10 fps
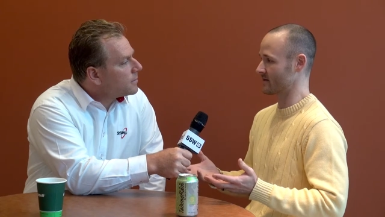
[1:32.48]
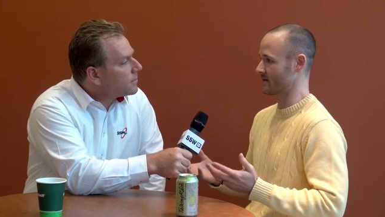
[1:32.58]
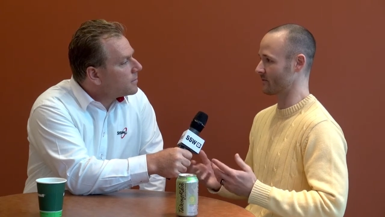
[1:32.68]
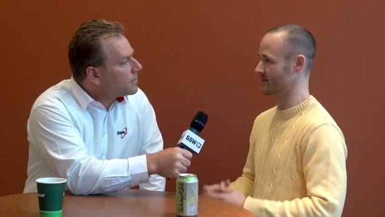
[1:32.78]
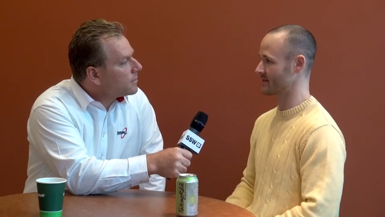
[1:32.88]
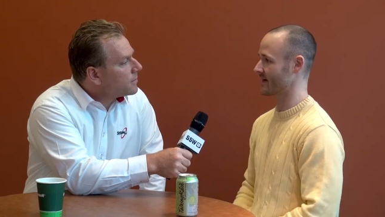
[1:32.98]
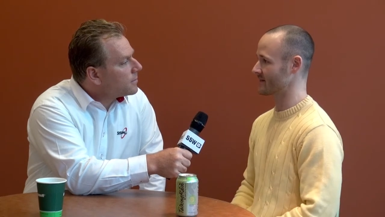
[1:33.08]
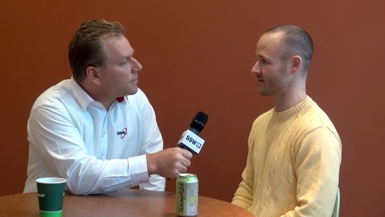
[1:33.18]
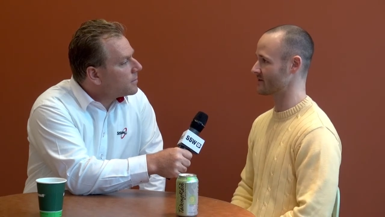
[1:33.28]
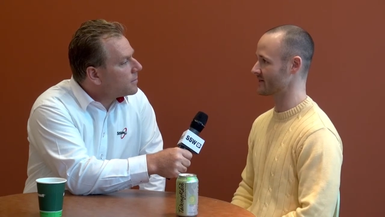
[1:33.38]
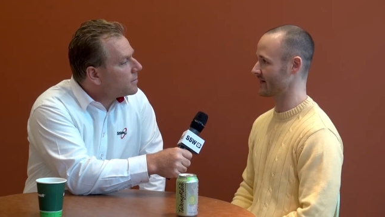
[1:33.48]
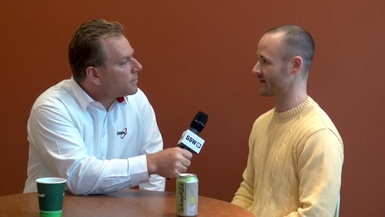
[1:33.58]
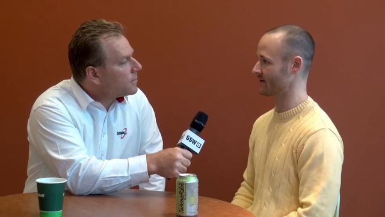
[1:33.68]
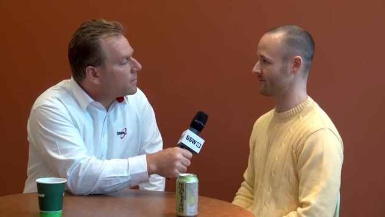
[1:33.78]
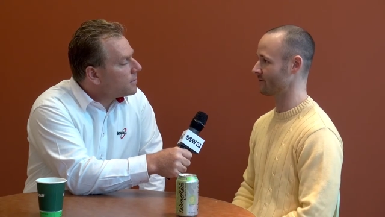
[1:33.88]
Speaker 1: uh, what's the next
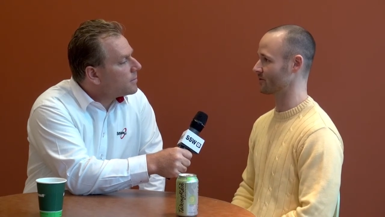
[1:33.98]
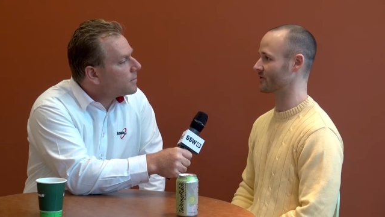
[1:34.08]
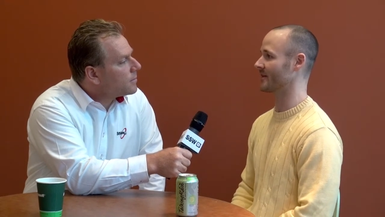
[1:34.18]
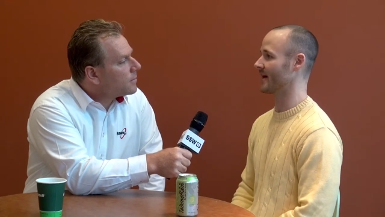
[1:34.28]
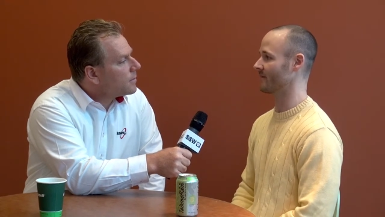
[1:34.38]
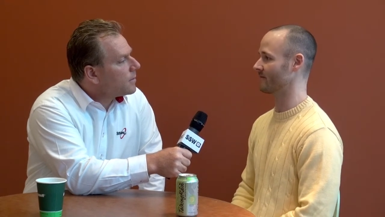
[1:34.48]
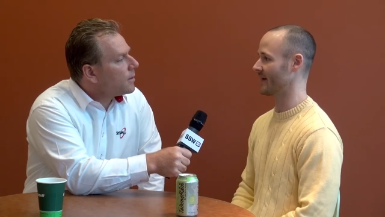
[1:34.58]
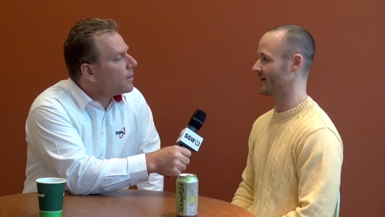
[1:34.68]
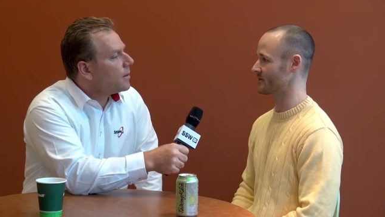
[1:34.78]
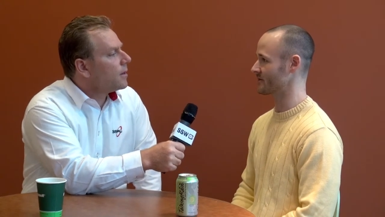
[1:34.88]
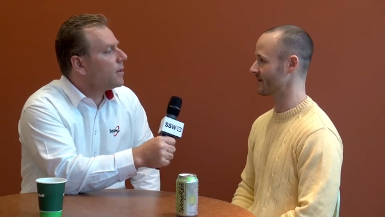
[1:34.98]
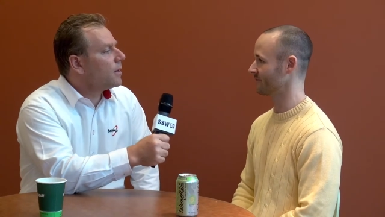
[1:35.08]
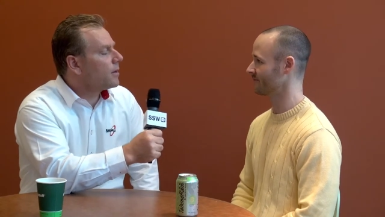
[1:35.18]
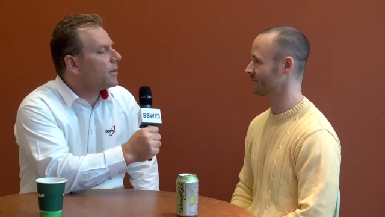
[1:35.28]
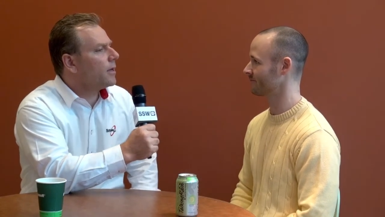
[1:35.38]
understanding or evolution of that, that industry.
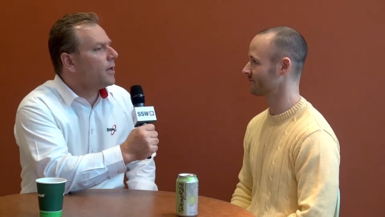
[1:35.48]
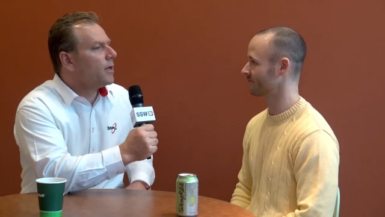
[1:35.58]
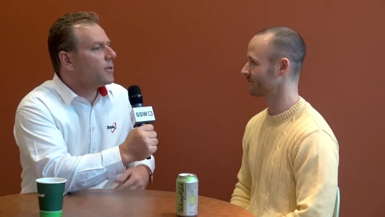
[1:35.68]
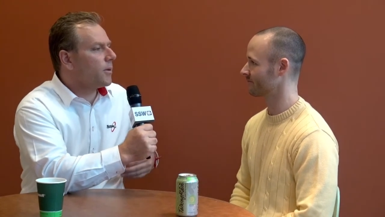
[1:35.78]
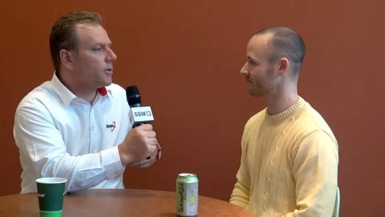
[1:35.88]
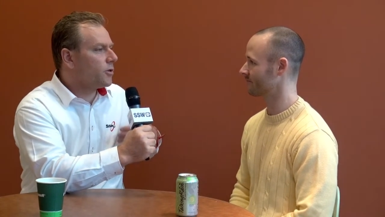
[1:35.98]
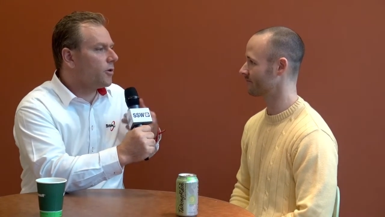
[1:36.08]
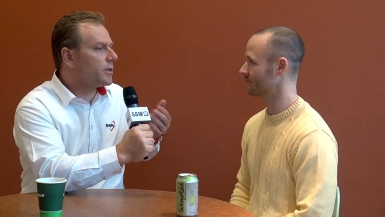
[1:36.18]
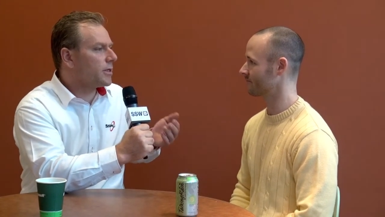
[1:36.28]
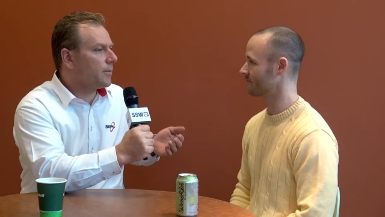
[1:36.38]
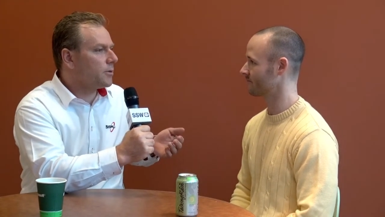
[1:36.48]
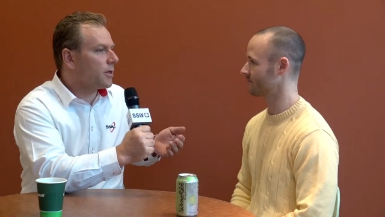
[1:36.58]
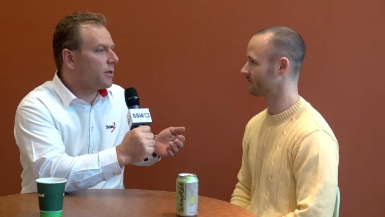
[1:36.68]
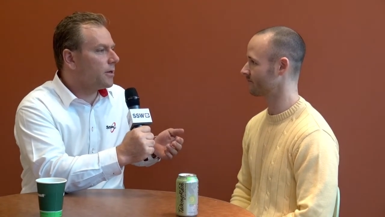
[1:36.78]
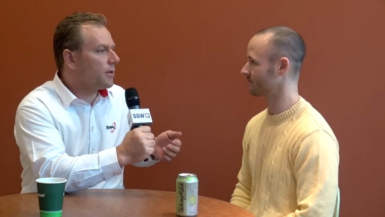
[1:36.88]
Speaker 2: Okay, so is your
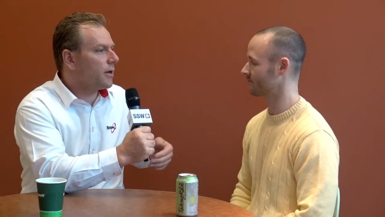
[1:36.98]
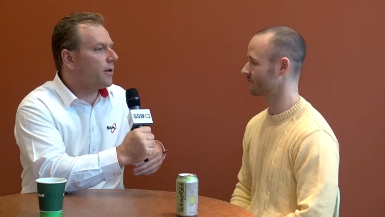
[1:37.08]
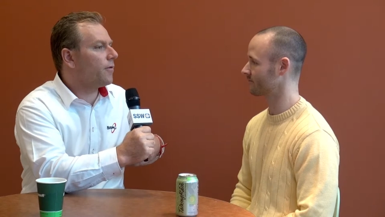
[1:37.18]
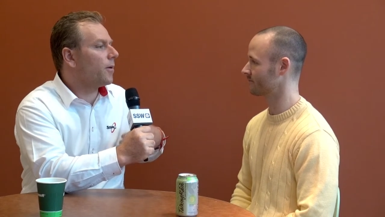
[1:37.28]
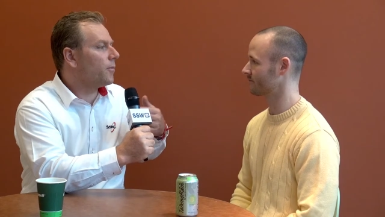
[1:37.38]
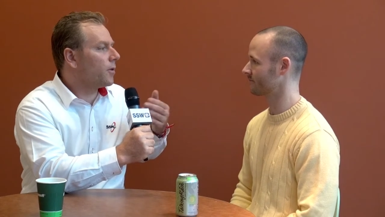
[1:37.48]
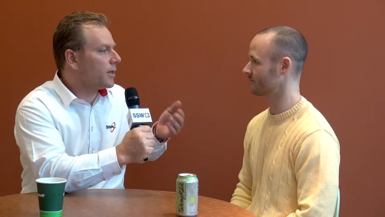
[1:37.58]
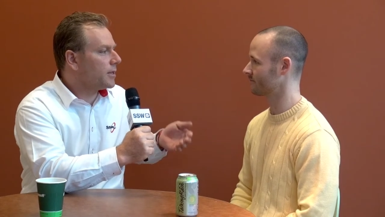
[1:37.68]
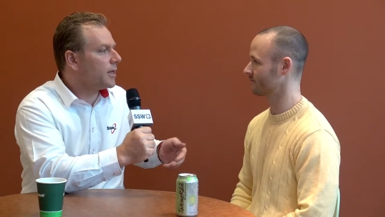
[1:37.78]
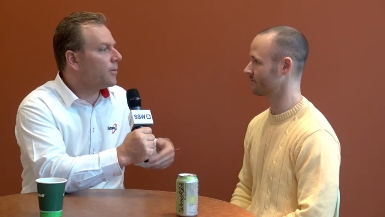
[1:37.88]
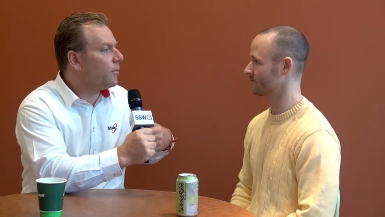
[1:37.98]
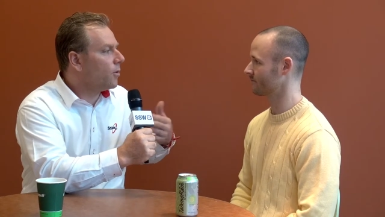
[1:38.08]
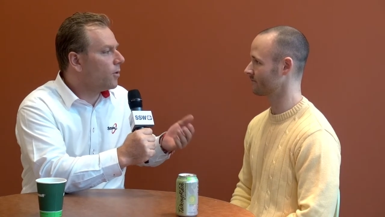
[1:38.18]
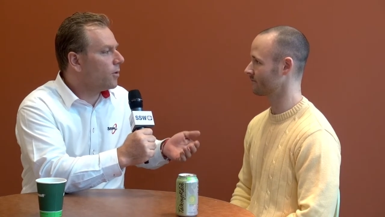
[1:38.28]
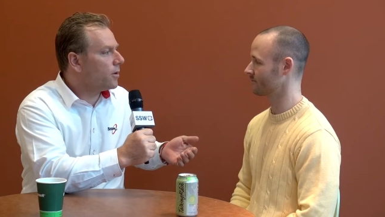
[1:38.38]
assumption that if I'm releasing
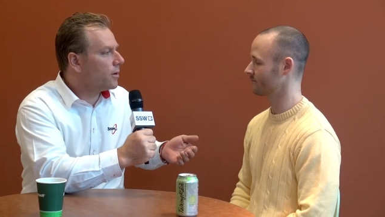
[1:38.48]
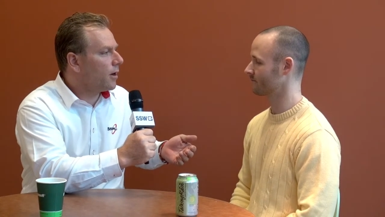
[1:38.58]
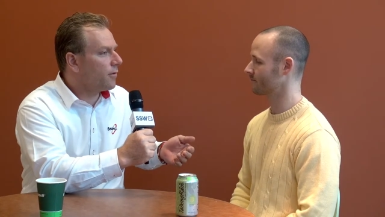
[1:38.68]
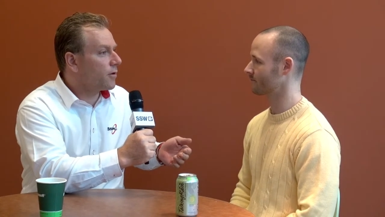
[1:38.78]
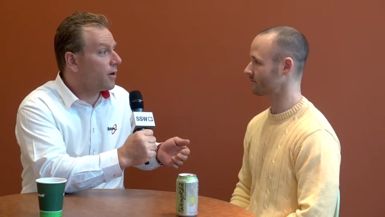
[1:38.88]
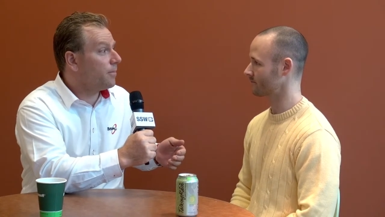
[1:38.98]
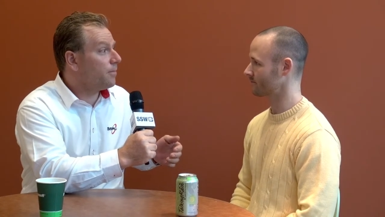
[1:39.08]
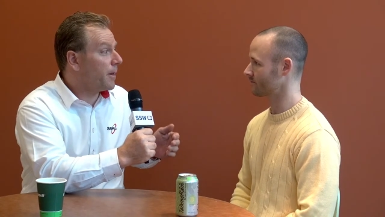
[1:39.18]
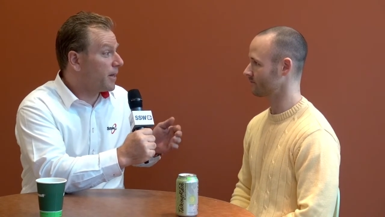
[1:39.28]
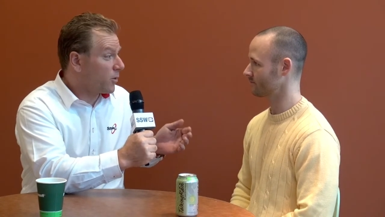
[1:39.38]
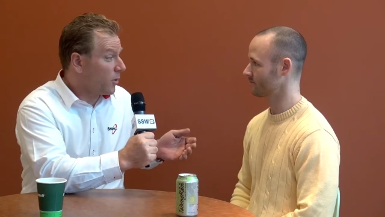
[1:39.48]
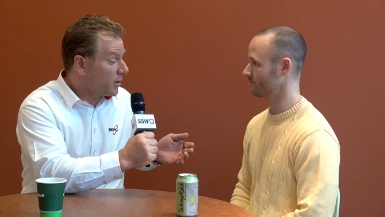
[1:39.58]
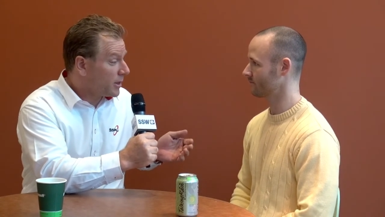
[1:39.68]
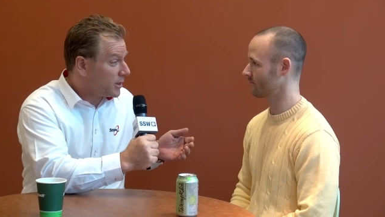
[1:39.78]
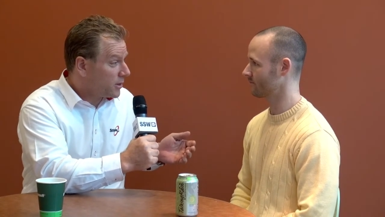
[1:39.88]
more, I've got better
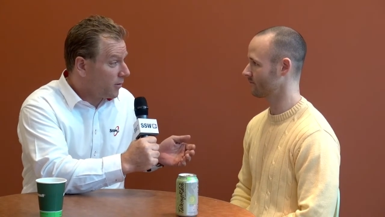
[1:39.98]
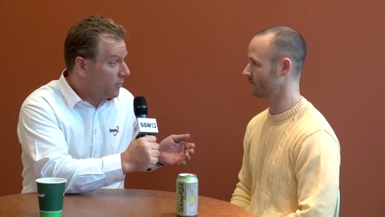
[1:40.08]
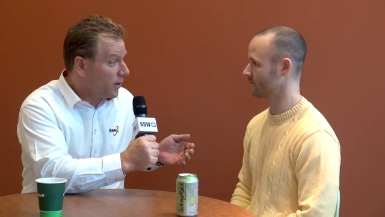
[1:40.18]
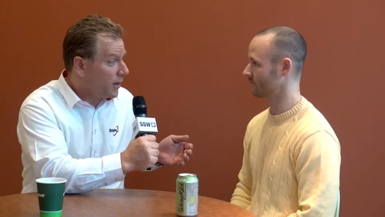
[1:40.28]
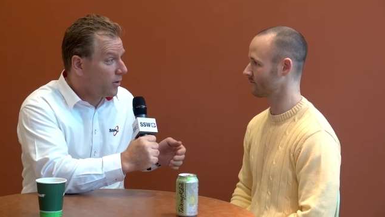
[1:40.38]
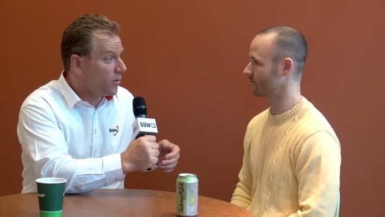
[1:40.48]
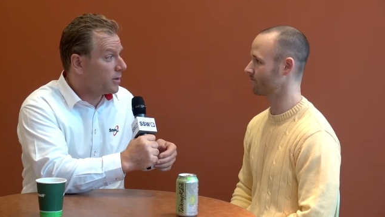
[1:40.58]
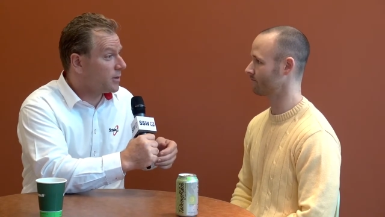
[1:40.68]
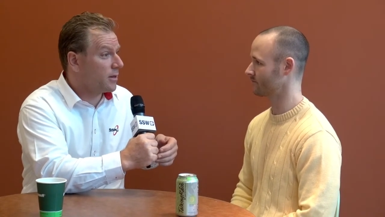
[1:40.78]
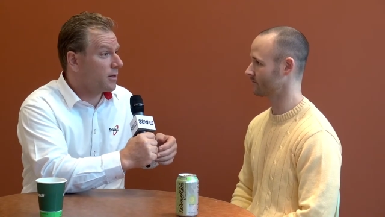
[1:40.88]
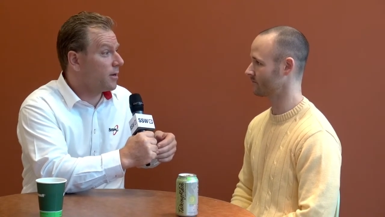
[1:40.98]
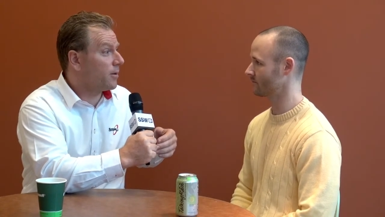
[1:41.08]
quality software, or is it that